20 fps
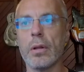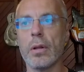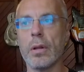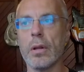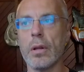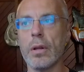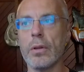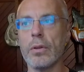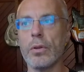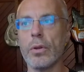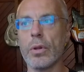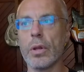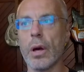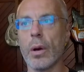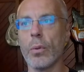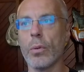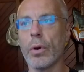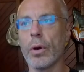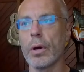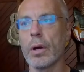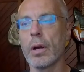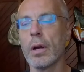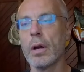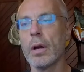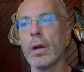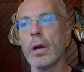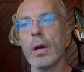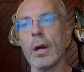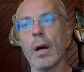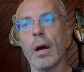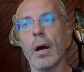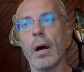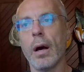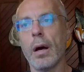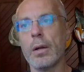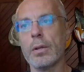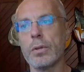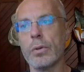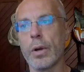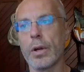and do that work
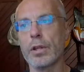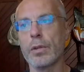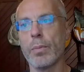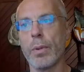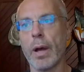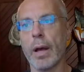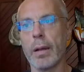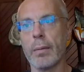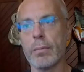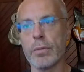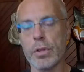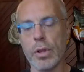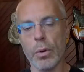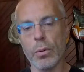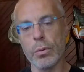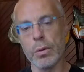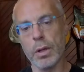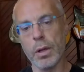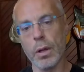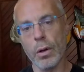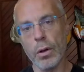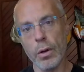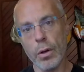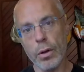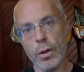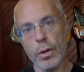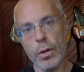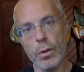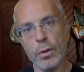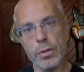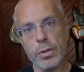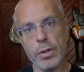to explain. So, a lot of those